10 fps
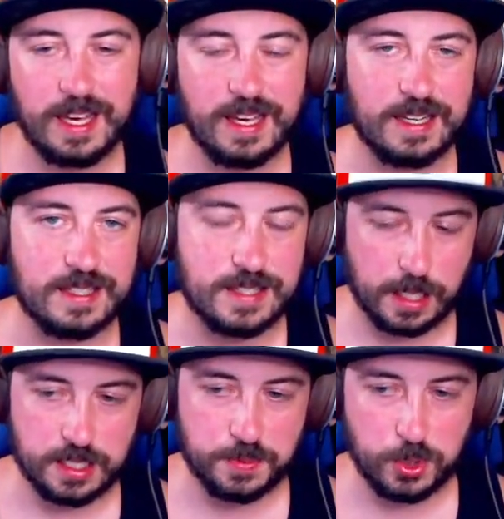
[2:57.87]
And a
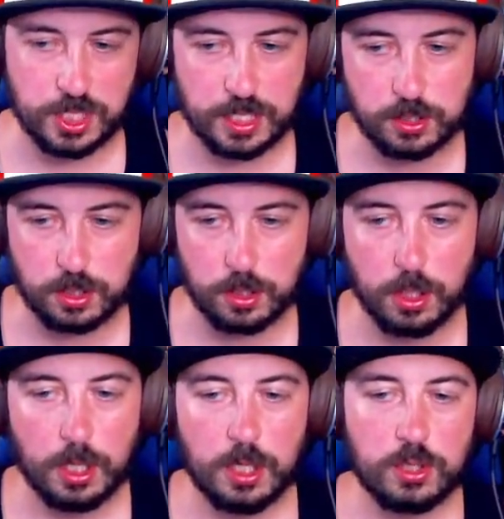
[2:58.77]
dots projector
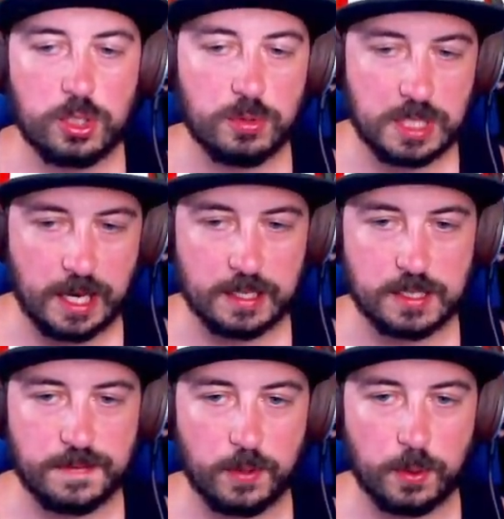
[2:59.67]
to
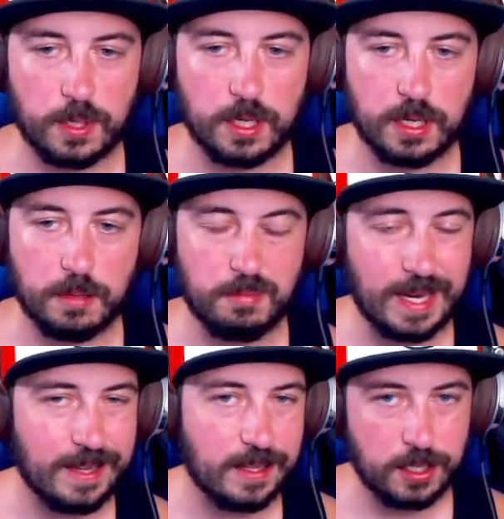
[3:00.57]
test for
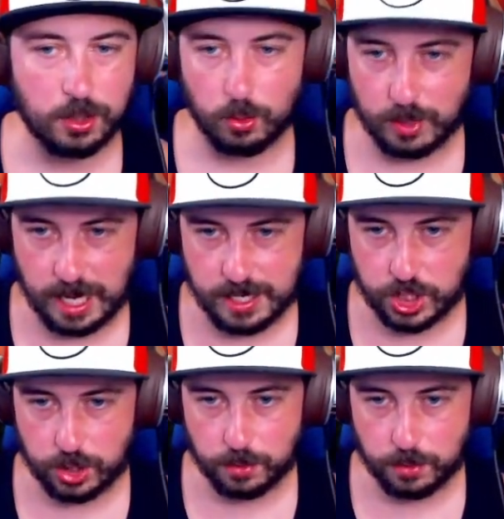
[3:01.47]
Myling, Raiju,